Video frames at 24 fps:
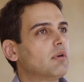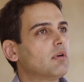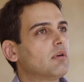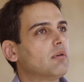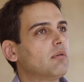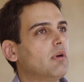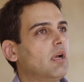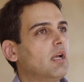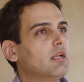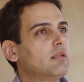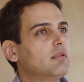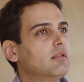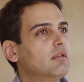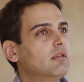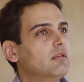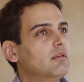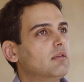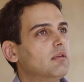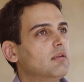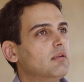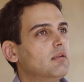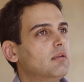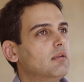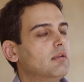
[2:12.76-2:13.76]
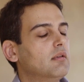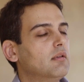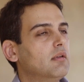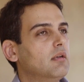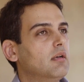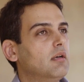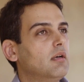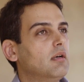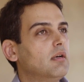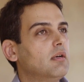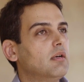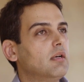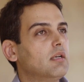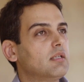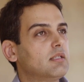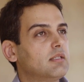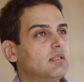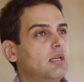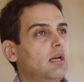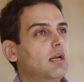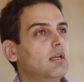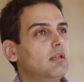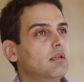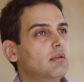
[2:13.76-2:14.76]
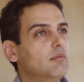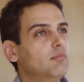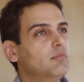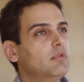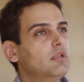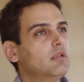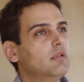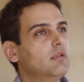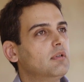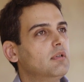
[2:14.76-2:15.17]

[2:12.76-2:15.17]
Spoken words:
were granted asylum,